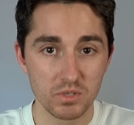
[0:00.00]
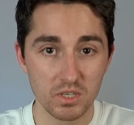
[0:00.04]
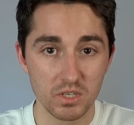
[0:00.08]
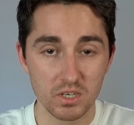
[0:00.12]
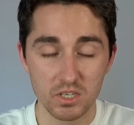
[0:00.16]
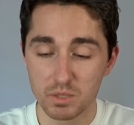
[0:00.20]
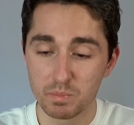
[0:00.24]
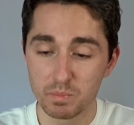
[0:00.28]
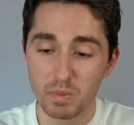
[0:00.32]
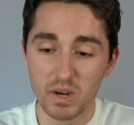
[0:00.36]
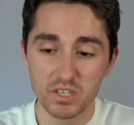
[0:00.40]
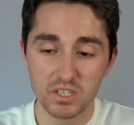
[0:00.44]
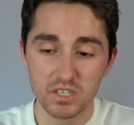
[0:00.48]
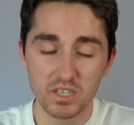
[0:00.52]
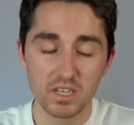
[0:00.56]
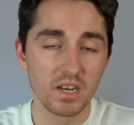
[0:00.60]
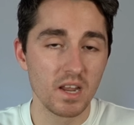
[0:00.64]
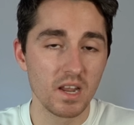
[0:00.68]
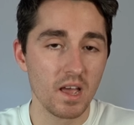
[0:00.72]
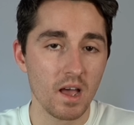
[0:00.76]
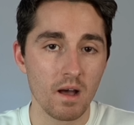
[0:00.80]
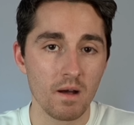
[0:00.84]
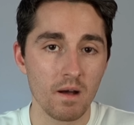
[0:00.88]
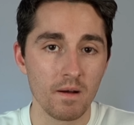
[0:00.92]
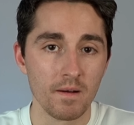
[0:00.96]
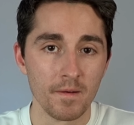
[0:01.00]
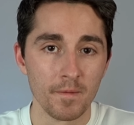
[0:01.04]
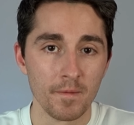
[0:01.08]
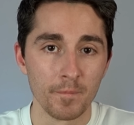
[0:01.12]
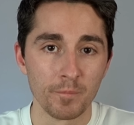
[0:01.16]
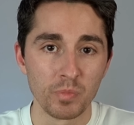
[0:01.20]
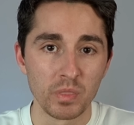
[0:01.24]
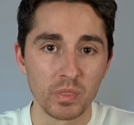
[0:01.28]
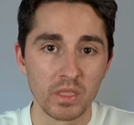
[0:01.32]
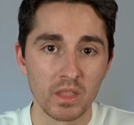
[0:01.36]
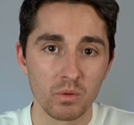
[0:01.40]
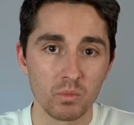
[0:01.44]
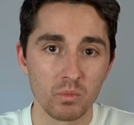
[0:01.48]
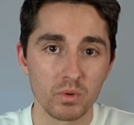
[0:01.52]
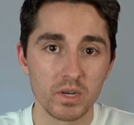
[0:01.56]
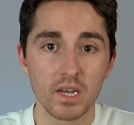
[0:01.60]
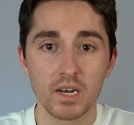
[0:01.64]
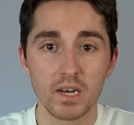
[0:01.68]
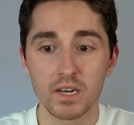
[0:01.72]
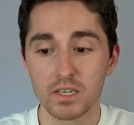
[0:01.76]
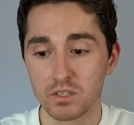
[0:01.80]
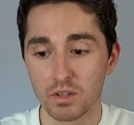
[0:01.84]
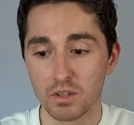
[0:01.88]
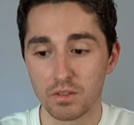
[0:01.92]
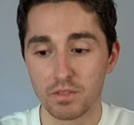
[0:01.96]
And especially now, we're
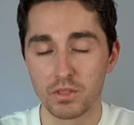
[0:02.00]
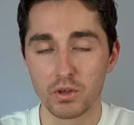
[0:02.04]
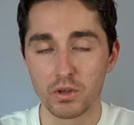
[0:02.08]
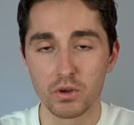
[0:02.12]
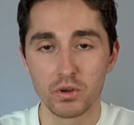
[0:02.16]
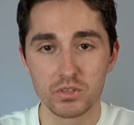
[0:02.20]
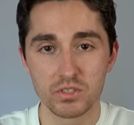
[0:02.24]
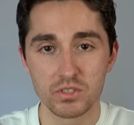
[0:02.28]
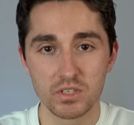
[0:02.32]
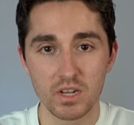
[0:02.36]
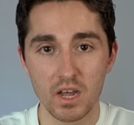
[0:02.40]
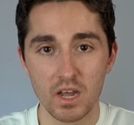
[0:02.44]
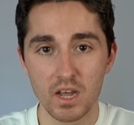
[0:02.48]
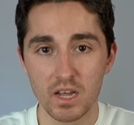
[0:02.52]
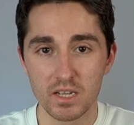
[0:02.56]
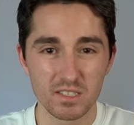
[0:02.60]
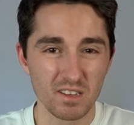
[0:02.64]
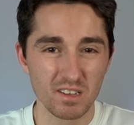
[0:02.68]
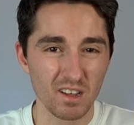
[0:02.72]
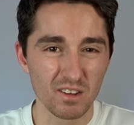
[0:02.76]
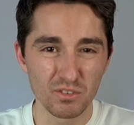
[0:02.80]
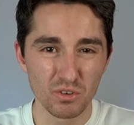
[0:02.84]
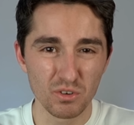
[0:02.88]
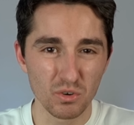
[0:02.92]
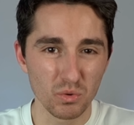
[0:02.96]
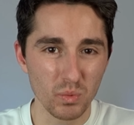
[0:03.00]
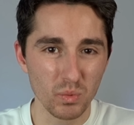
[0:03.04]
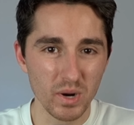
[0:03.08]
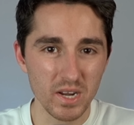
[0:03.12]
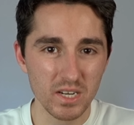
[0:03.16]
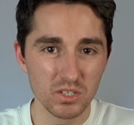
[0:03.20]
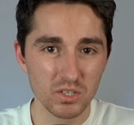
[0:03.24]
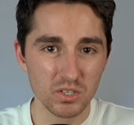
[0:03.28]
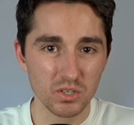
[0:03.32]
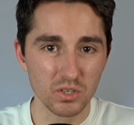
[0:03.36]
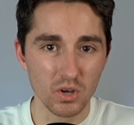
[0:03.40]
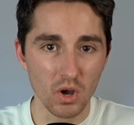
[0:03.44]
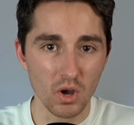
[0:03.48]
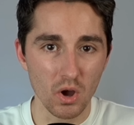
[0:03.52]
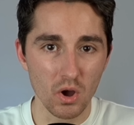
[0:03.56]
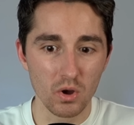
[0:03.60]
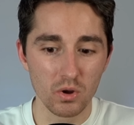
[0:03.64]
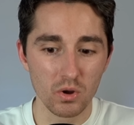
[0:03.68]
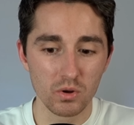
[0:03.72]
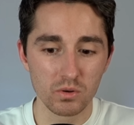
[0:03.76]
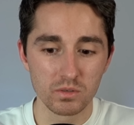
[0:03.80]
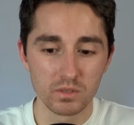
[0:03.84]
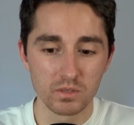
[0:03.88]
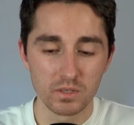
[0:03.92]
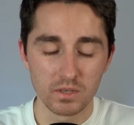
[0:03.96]
getting to Thursday. It's under a week to
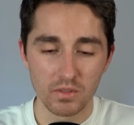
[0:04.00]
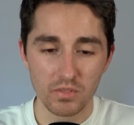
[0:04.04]
go.